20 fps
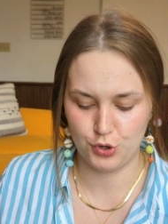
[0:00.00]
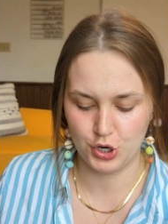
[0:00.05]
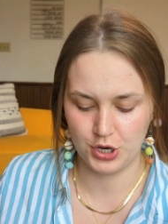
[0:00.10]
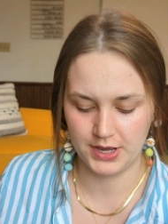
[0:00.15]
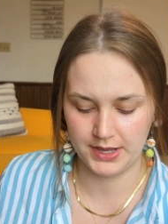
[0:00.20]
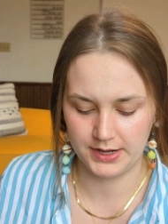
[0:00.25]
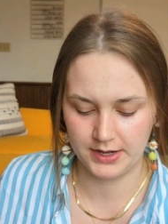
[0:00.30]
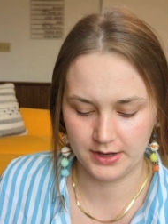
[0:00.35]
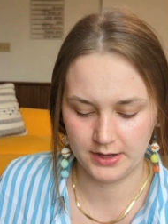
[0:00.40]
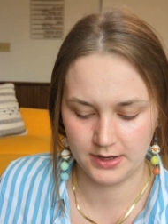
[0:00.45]

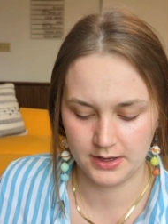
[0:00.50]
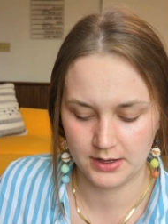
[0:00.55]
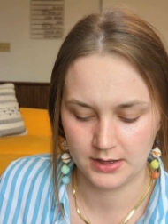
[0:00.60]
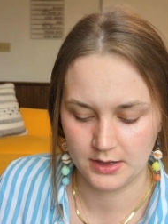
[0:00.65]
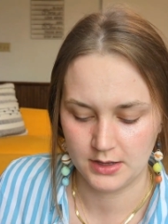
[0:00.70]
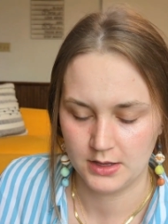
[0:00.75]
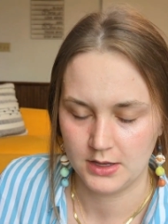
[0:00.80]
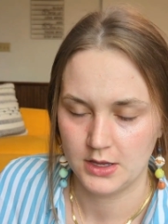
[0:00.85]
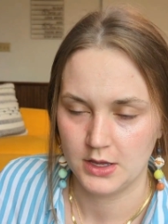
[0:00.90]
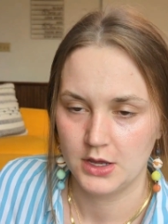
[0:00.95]

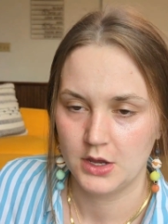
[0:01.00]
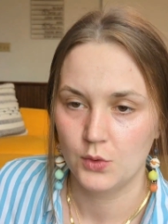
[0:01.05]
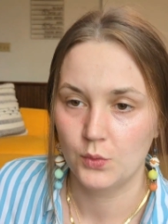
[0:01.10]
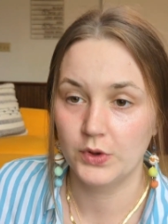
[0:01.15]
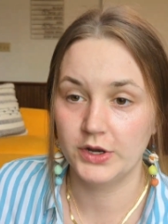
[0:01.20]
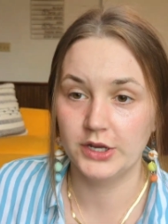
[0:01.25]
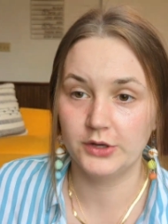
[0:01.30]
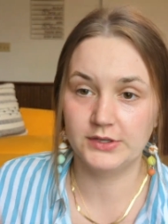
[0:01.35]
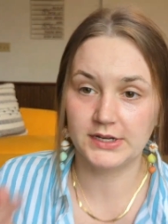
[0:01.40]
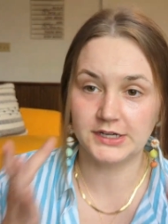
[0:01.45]

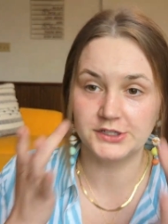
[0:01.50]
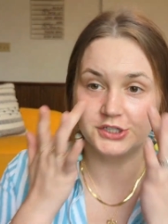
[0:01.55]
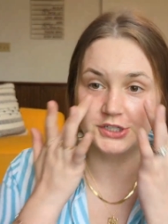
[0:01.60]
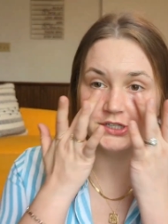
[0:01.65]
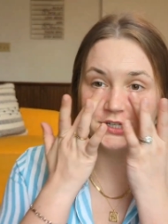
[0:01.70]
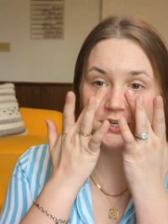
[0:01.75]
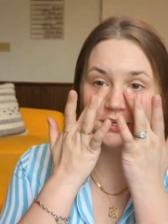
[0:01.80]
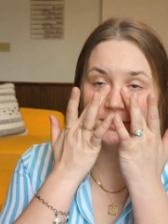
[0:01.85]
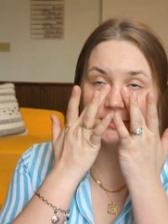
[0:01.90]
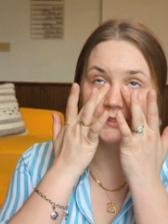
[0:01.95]
touch it
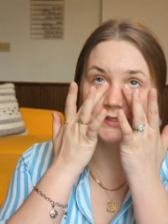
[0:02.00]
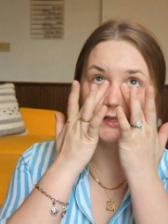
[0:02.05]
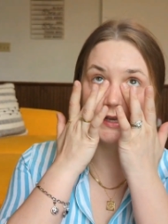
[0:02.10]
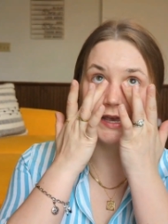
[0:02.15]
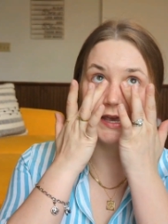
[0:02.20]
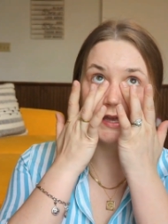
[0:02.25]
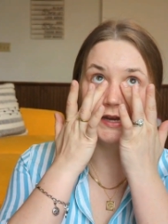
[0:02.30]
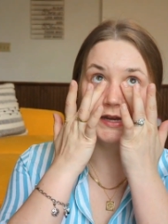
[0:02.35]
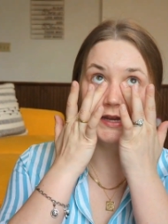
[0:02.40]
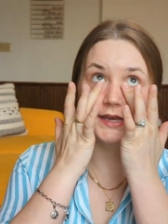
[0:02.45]
to your
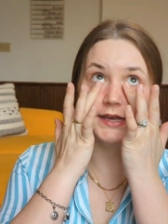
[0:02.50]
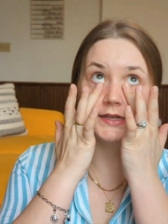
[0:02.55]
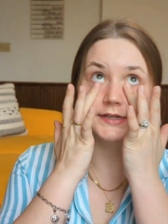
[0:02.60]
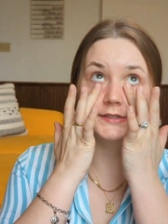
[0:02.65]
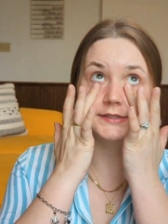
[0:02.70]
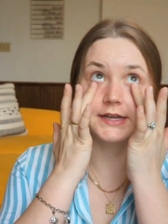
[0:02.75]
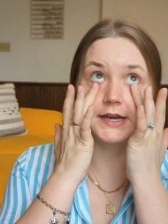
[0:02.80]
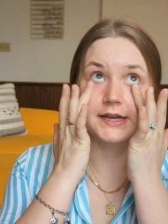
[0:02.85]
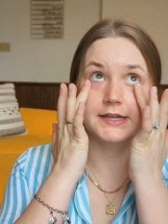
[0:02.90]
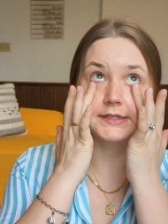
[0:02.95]
skin,
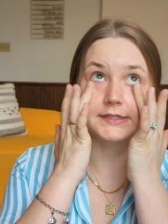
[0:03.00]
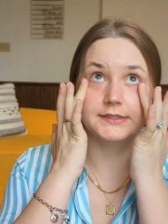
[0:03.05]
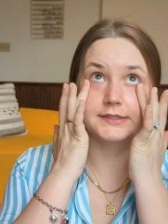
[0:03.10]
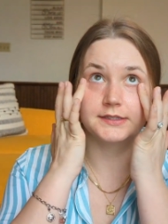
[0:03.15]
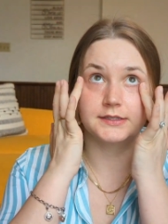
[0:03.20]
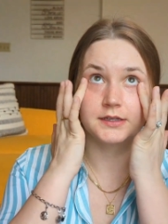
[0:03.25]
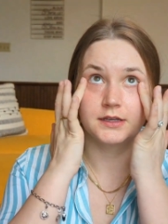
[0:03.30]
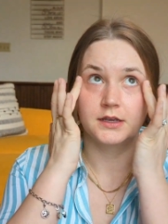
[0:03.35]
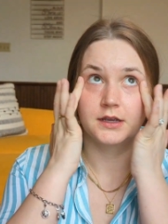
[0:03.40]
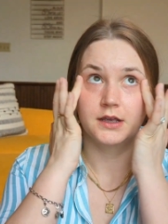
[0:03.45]
it
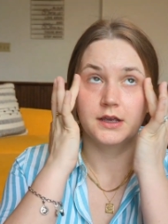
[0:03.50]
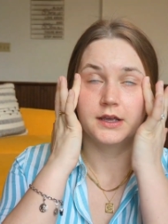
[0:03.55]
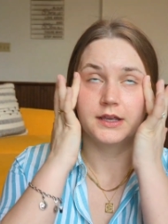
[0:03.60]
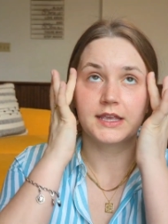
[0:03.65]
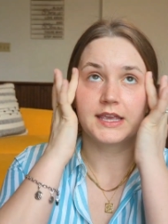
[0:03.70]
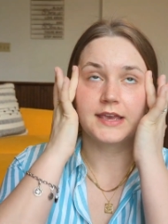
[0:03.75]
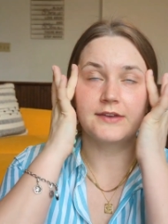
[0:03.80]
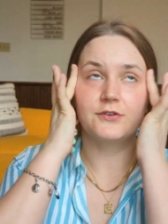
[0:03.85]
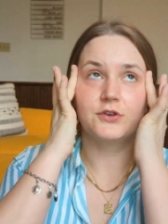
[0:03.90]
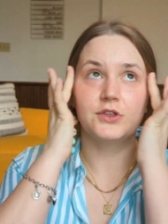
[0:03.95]
does
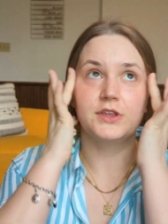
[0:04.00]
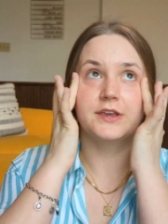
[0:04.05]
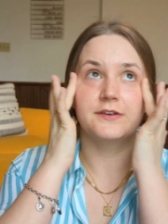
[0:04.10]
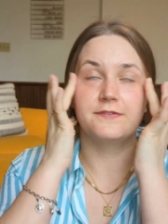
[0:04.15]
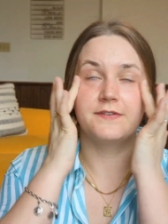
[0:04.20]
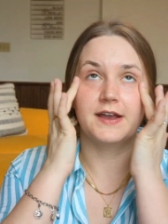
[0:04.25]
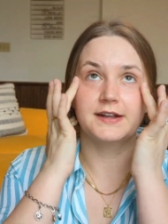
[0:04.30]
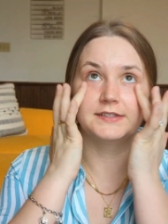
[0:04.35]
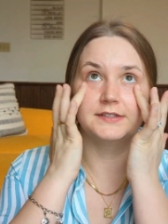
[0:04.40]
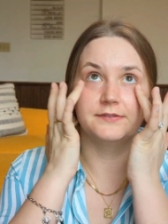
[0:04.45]
give you the
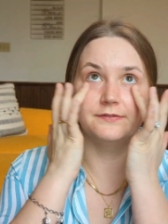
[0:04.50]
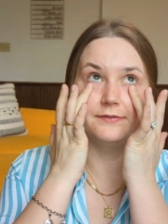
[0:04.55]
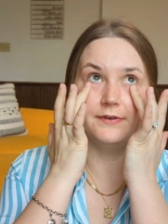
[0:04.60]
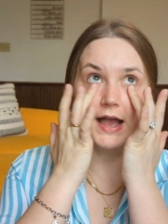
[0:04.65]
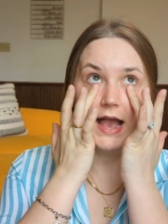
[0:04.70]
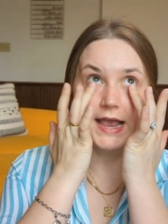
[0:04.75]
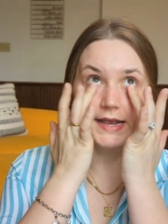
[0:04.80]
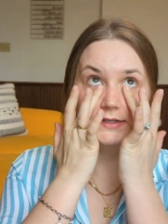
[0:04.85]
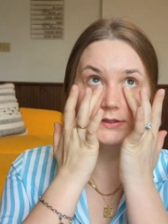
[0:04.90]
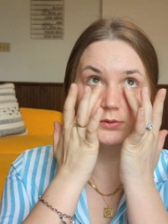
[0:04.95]
effect of
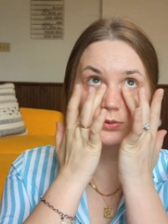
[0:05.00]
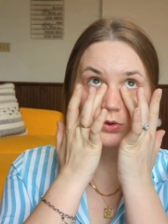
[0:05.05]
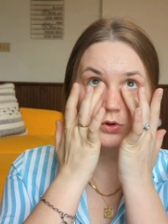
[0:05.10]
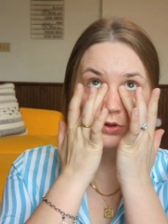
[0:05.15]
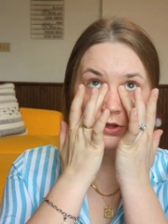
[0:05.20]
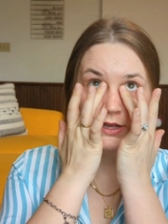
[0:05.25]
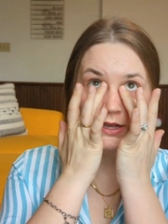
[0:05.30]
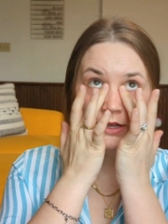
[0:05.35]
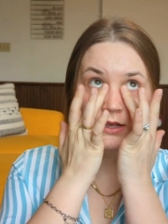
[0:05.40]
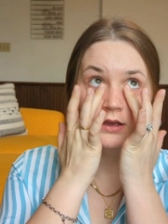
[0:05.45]
ice
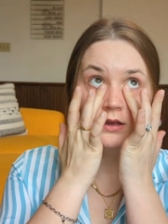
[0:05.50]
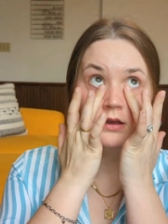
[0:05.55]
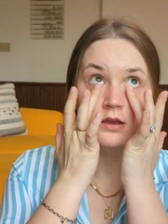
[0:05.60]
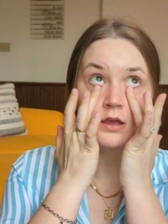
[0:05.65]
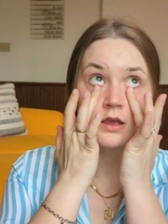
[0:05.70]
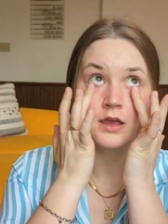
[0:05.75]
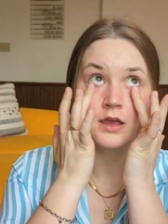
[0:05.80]
rolling,